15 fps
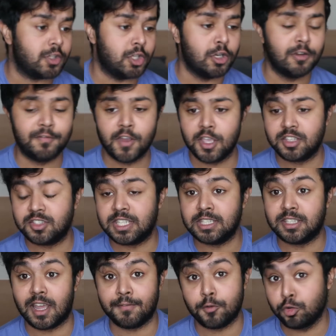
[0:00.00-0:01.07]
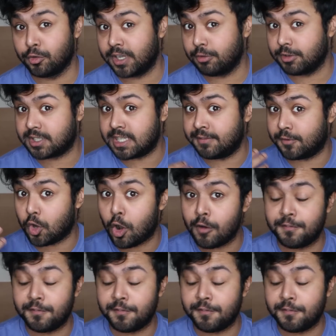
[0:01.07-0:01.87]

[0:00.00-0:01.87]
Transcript: the universities that I've already received